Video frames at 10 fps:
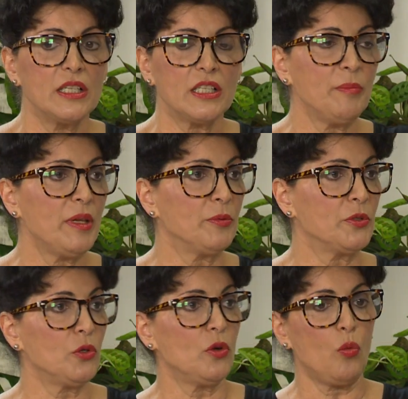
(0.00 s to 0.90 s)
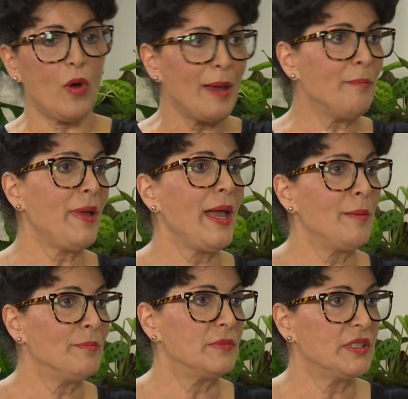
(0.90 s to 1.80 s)
some people do a
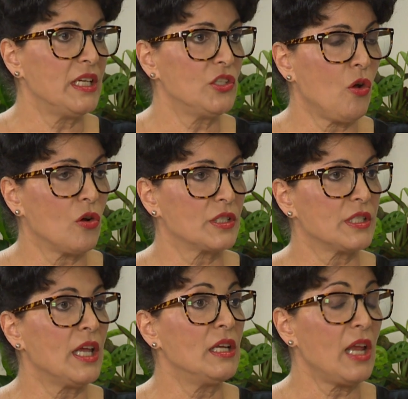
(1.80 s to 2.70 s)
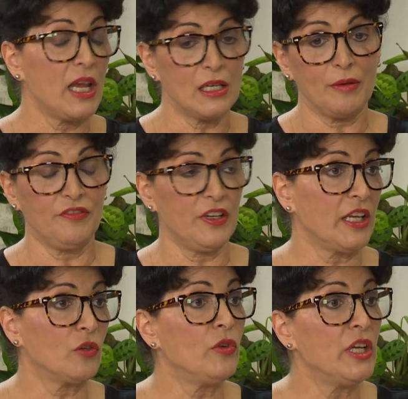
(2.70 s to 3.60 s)
wham-bam detox and end up feeling